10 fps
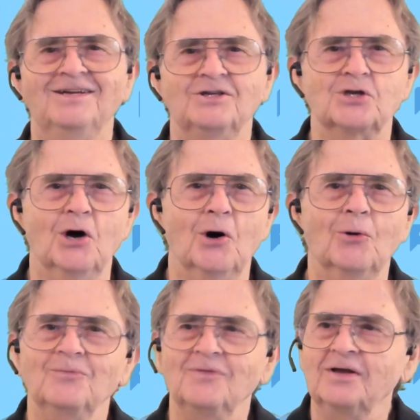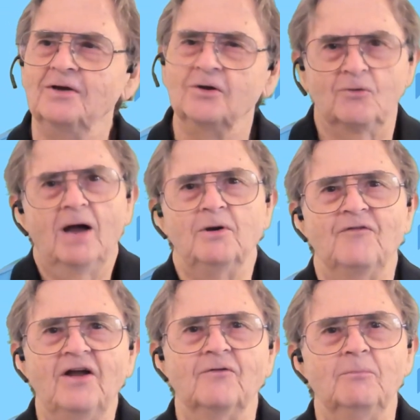So grab your
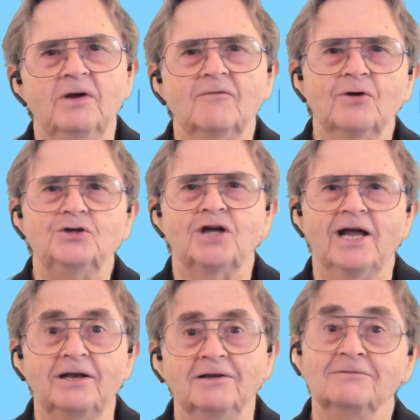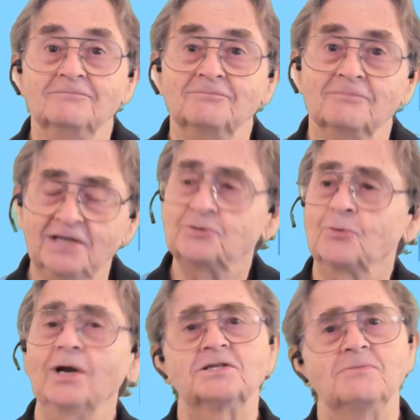favorite beverage and Let's
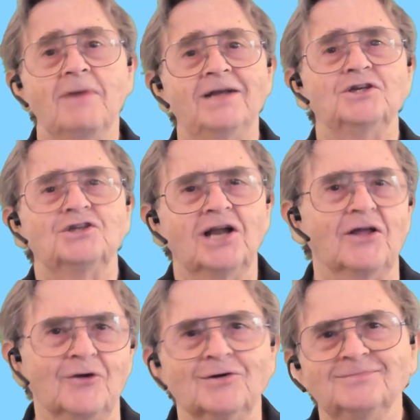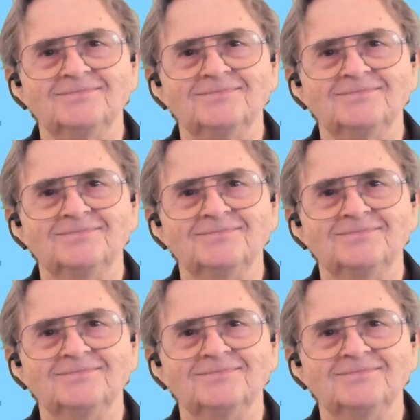create some magic together.